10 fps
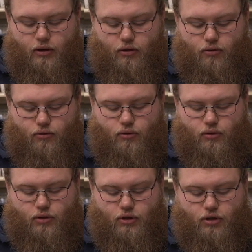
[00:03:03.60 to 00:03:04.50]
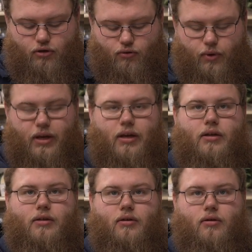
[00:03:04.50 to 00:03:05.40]
you
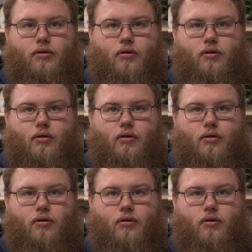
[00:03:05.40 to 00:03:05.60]
squeeze